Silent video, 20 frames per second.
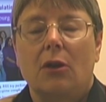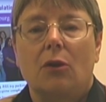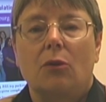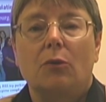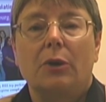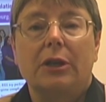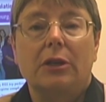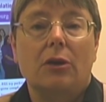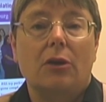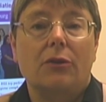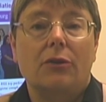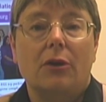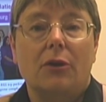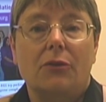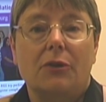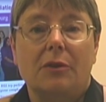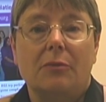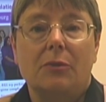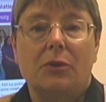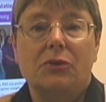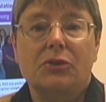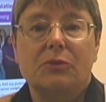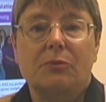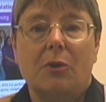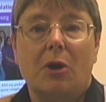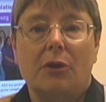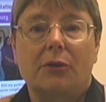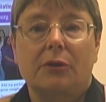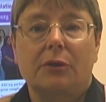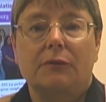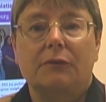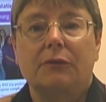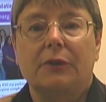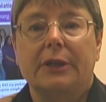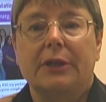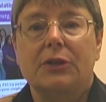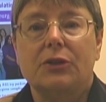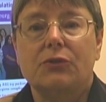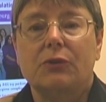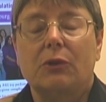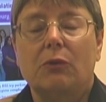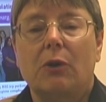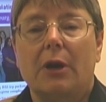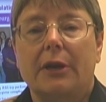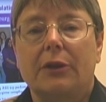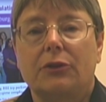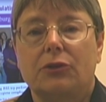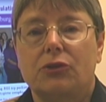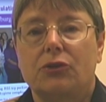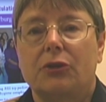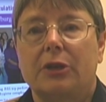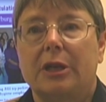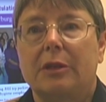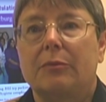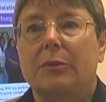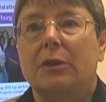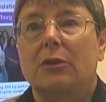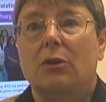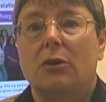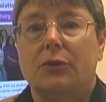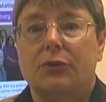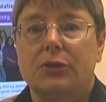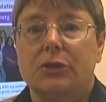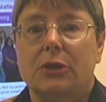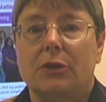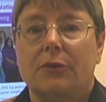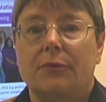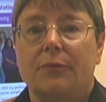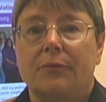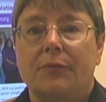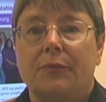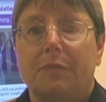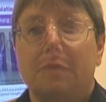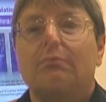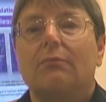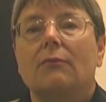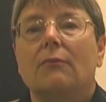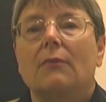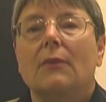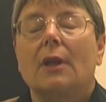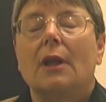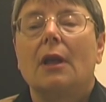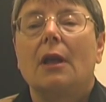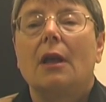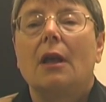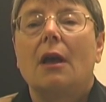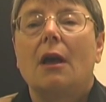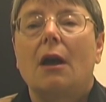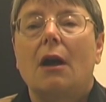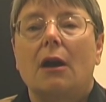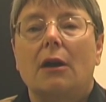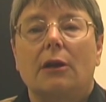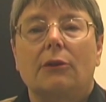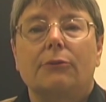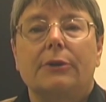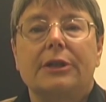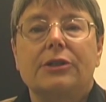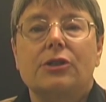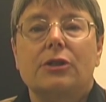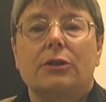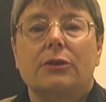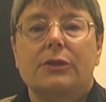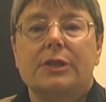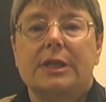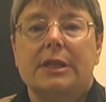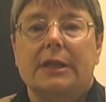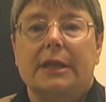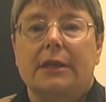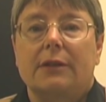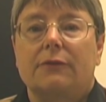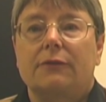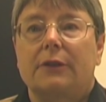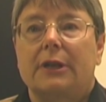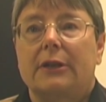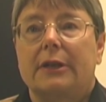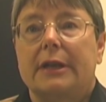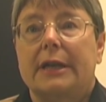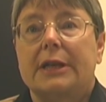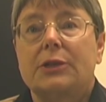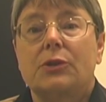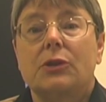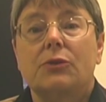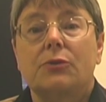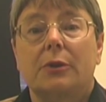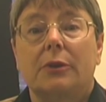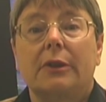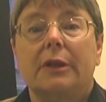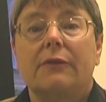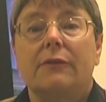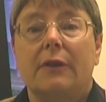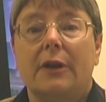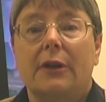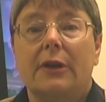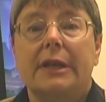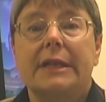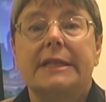We know, though, that most moderate flares require treatment also. Our original SELENA flare index was really very